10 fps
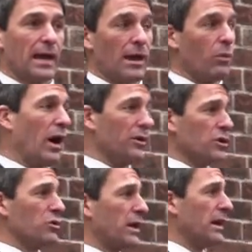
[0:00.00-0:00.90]
And while
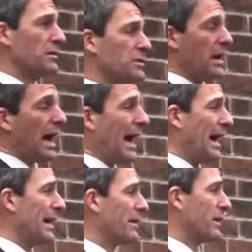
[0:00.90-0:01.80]
you can
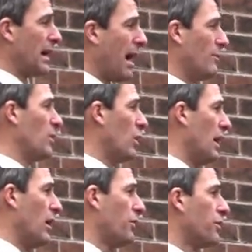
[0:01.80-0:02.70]
deny the
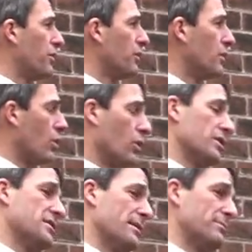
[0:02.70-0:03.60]
Commonwealth, or
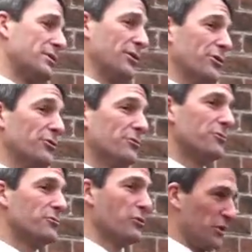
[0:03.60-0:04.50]
attempt to,
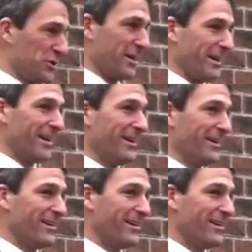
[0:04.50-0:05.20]
we'll see,